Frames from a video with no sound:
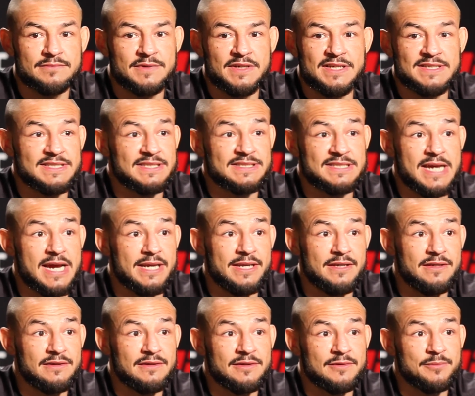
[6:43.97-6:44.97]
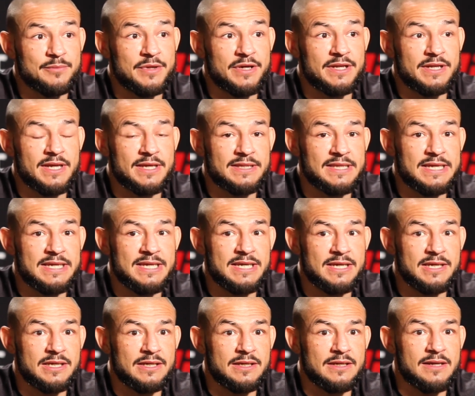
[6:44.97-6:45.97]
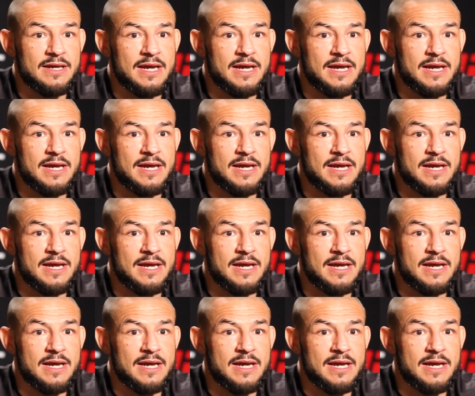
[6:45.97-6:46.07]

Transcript: He's exciting, but I think he